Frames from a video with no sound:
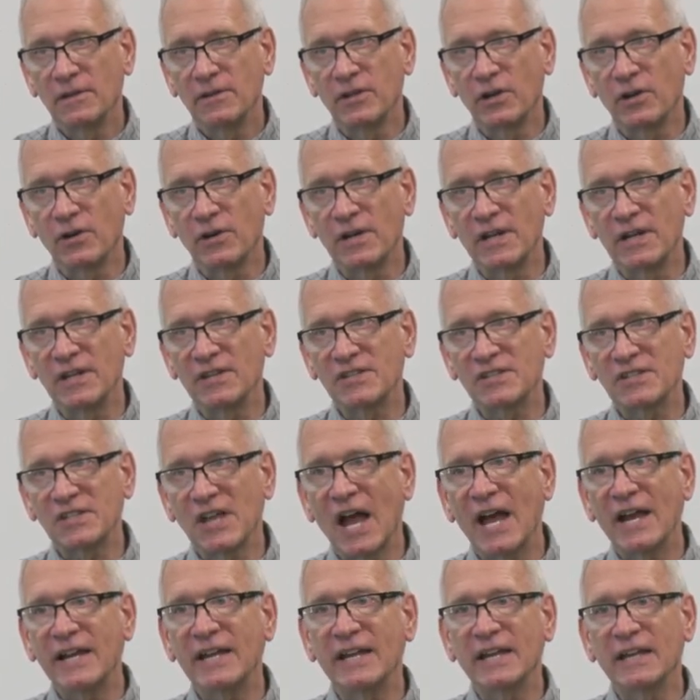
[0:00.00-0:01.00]
They're
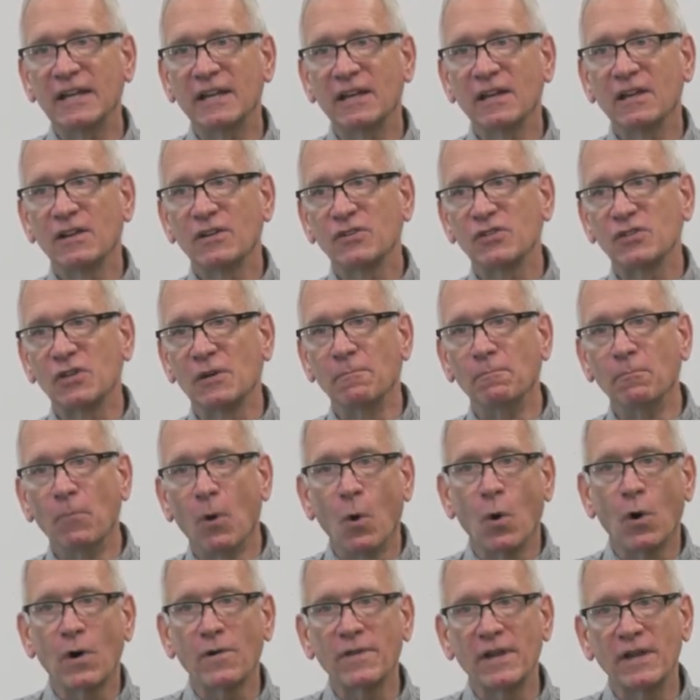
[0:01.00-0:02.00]
signing to
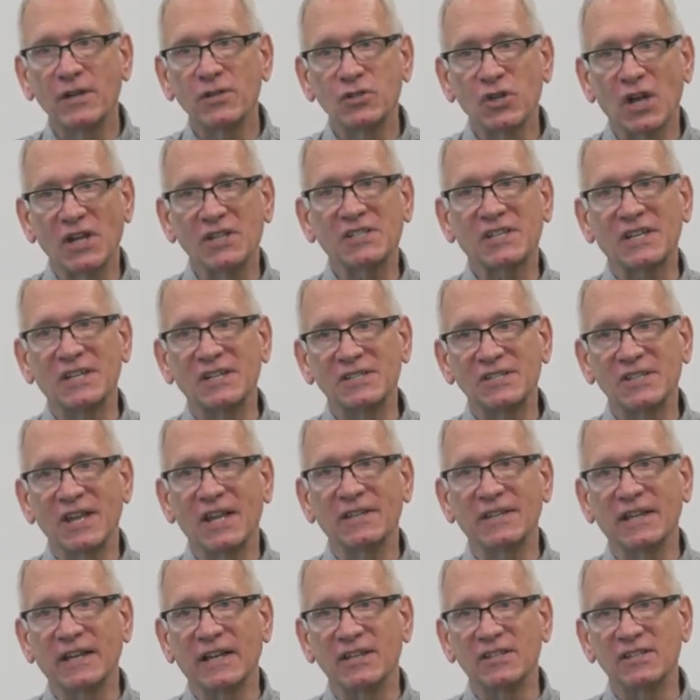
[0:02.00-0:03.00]
more than just
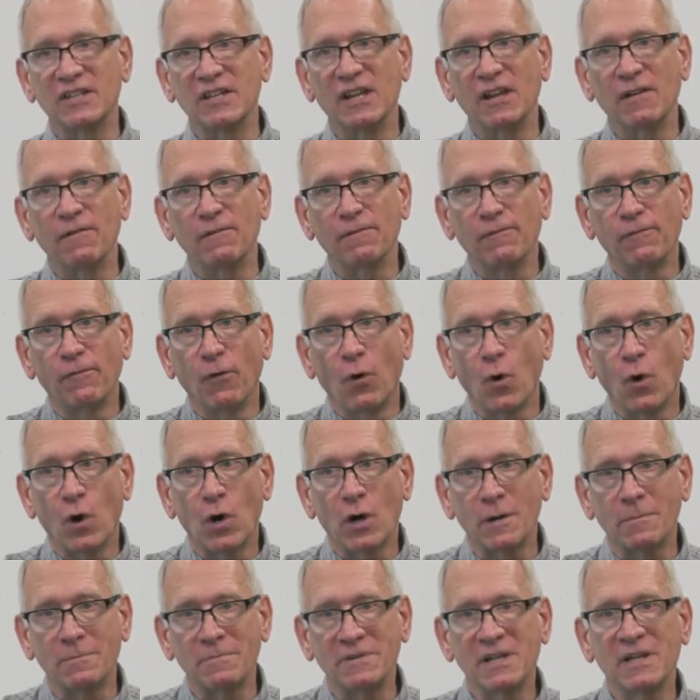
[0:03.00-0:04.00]
consenting, it's an
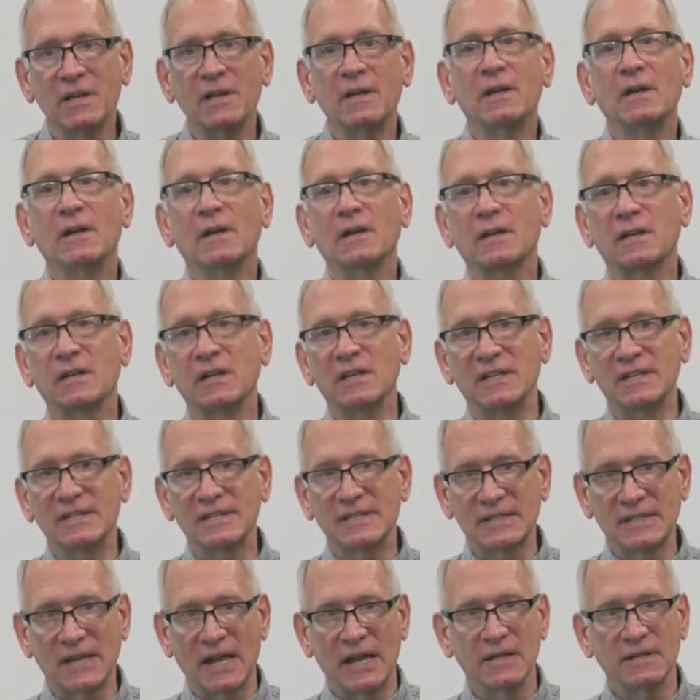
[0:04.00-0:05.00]
informed
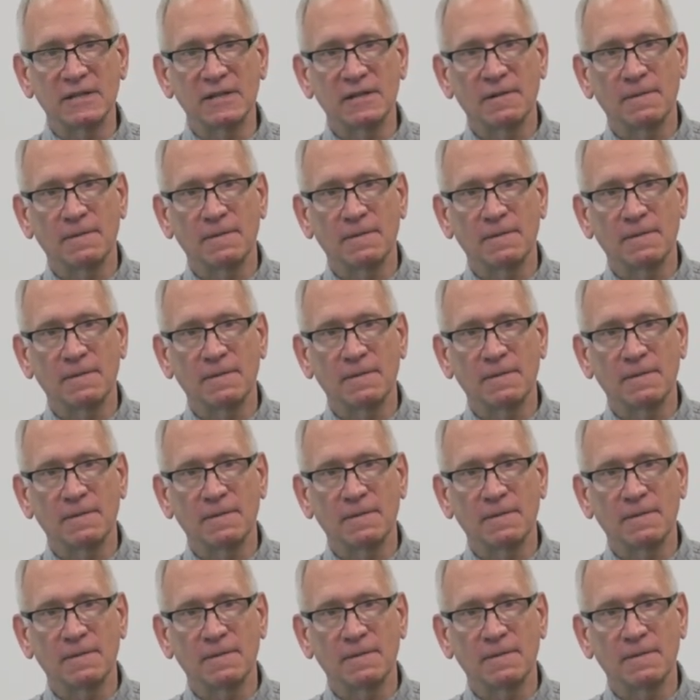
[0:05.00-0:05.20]
consent.